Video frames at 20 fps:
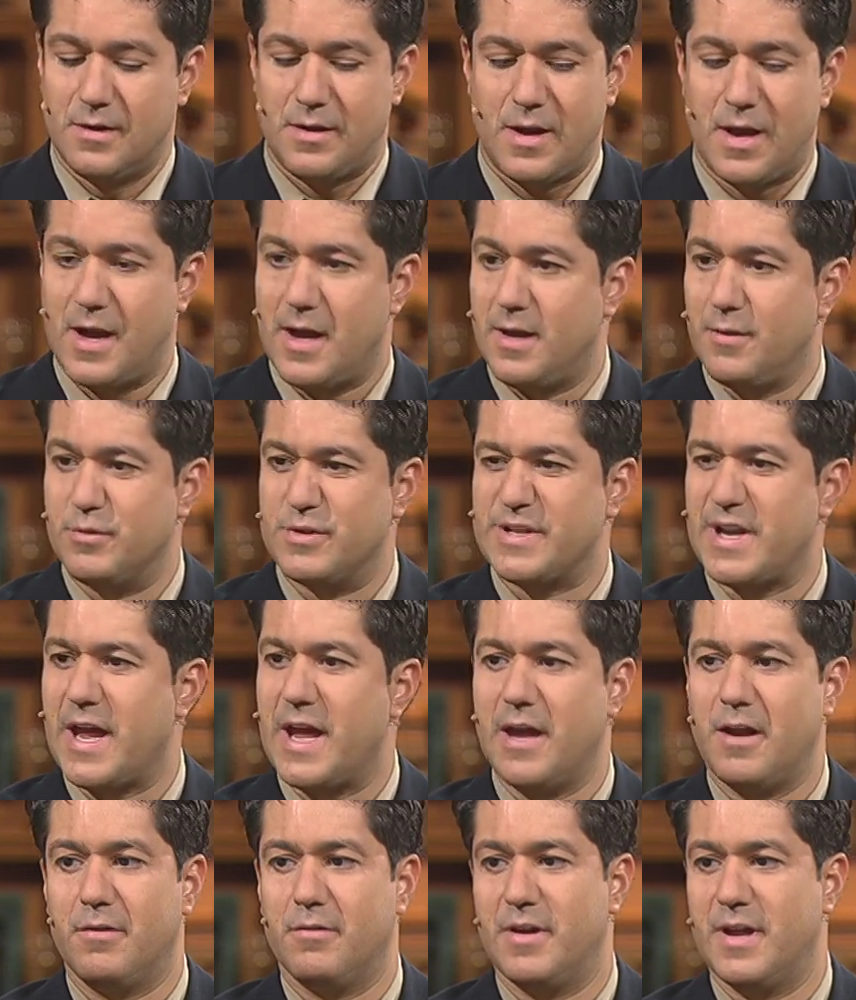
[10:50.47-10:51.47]
I was
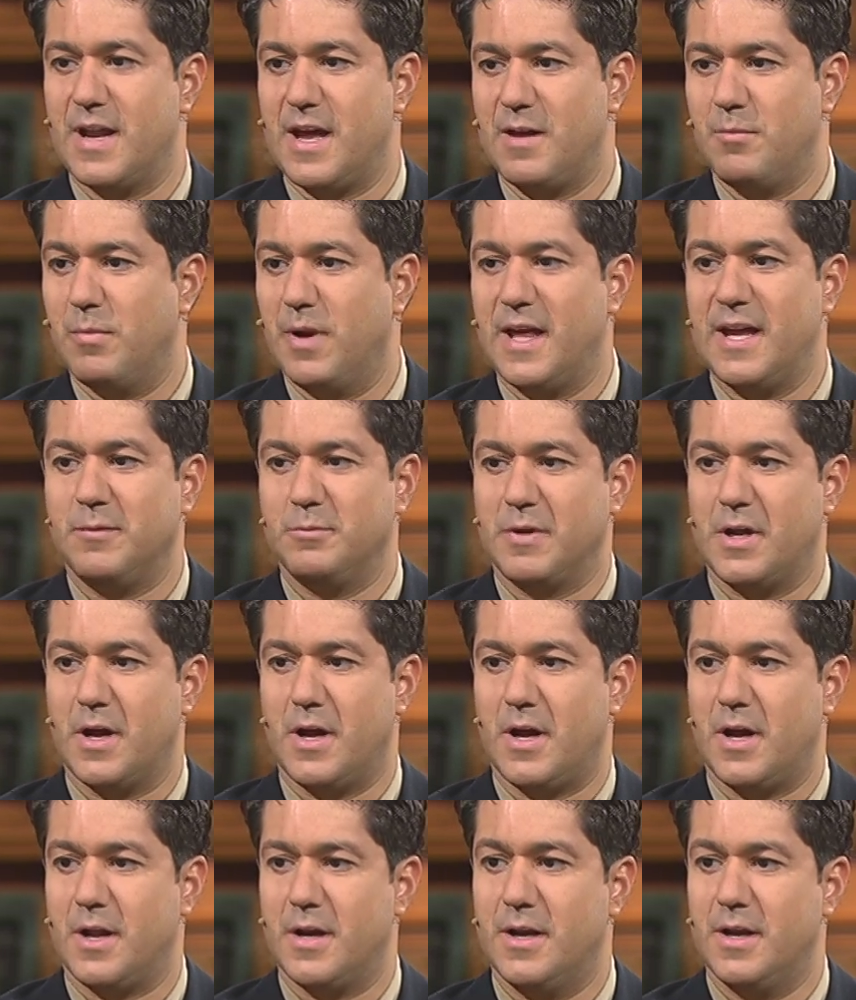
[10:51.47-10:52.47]
angry and I blamed
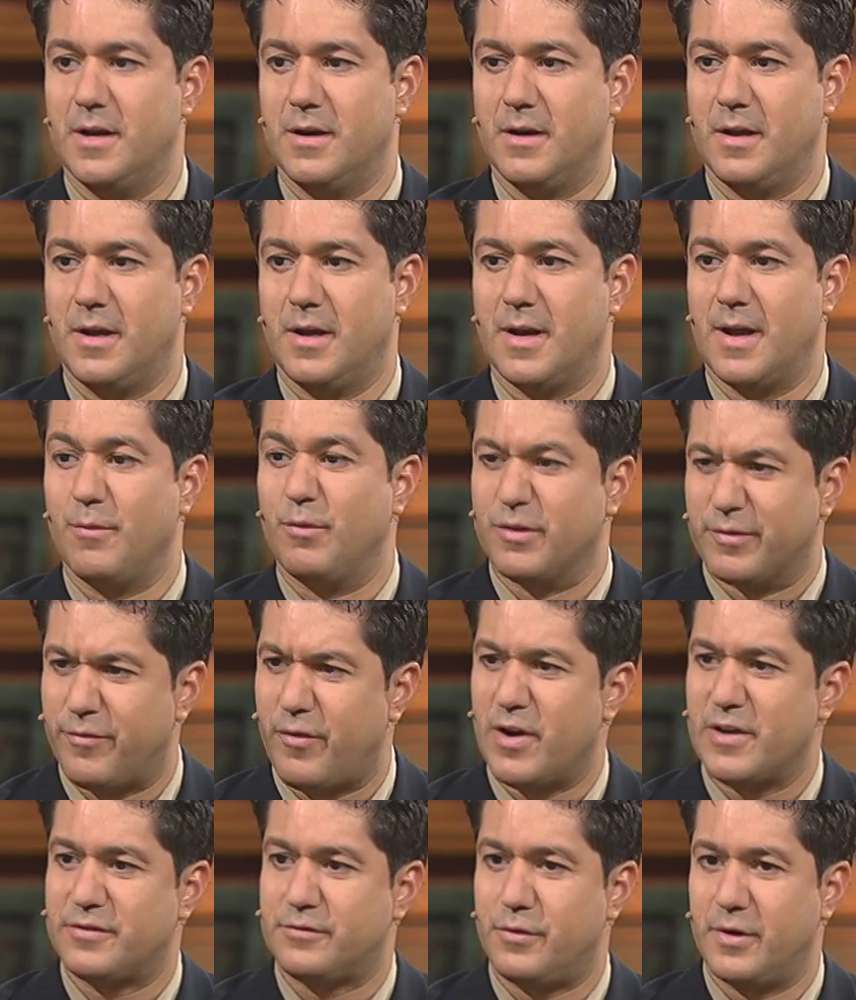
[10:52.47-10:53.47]
God and, and I was
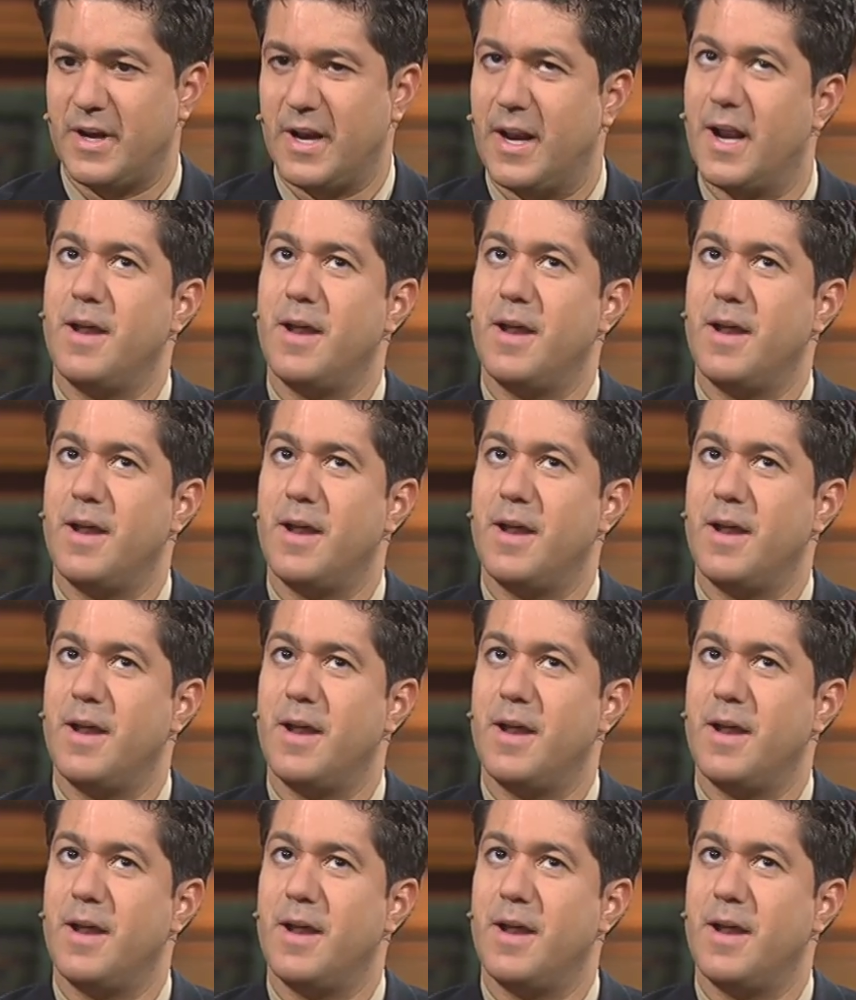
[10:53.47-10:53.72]
frustrated.